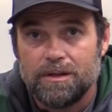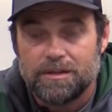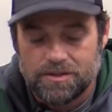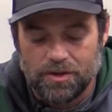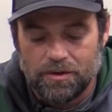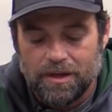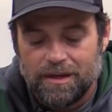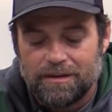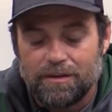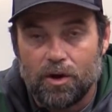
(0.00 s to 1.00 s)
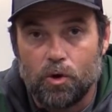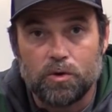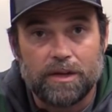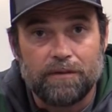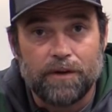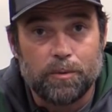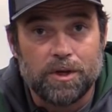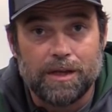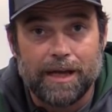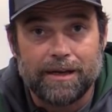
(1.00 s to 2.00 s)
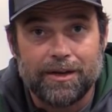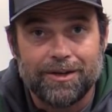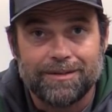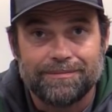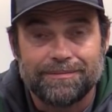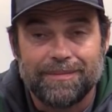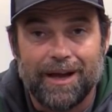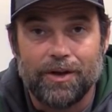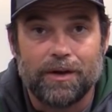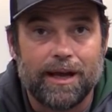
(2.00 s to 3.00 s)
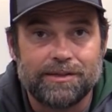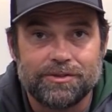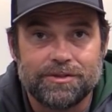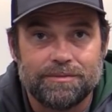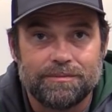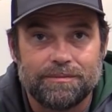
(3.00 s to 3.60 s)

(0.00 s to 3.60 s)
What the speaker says: So old Dave Feldberg Gladiator, I know it hyzers.